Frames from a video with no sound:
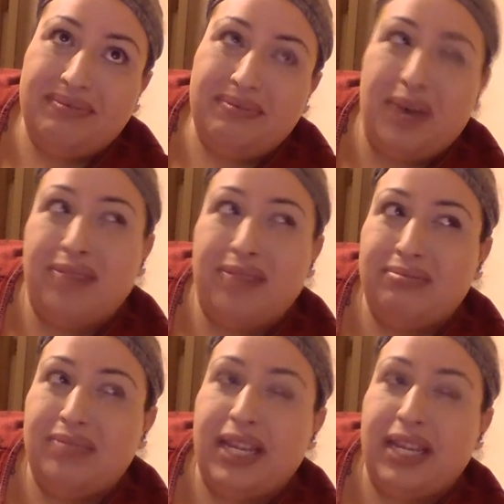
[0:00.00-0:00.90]
Well,
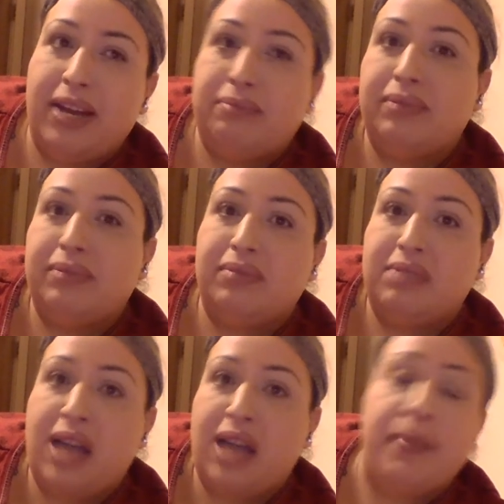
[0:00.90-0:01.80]
you know,
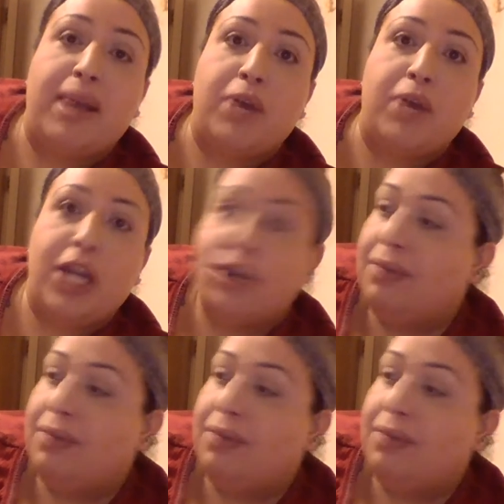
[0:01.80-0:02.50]
coming up on a year.